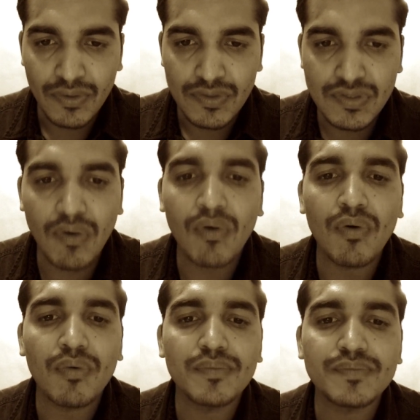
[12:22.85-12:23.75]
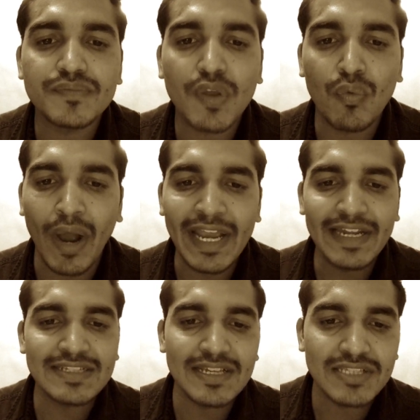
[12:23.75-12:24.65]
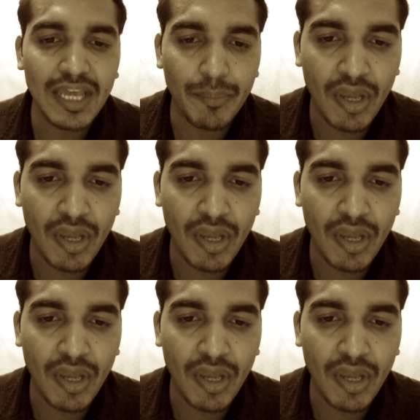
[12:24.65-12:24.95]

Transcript: So why it is easy?